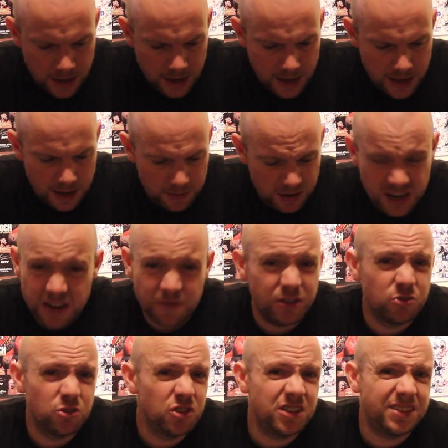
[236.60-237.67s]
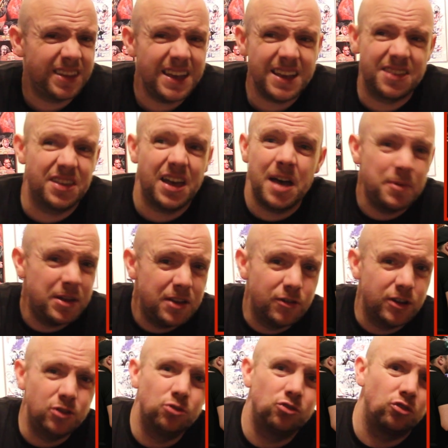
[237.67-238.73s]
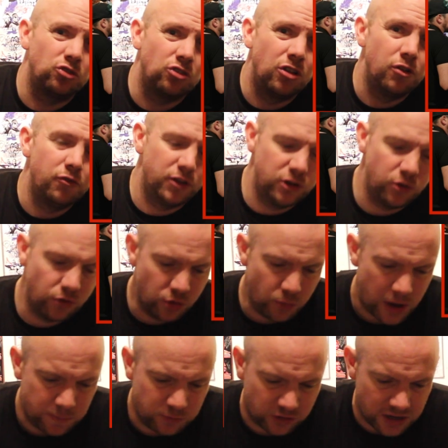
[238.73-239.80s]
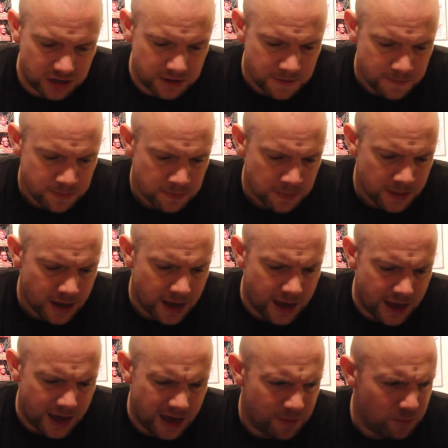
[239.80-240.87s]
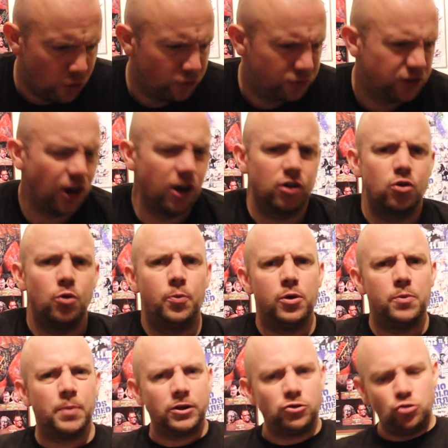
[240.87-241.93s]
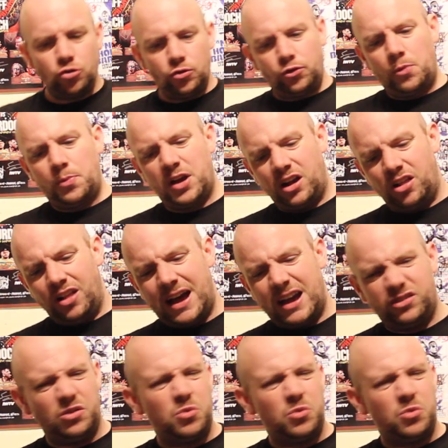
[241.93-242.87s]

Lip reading: I didn't even really take that many videos. There's a little video on the website of Darko putting Big Joe through a bit of glass.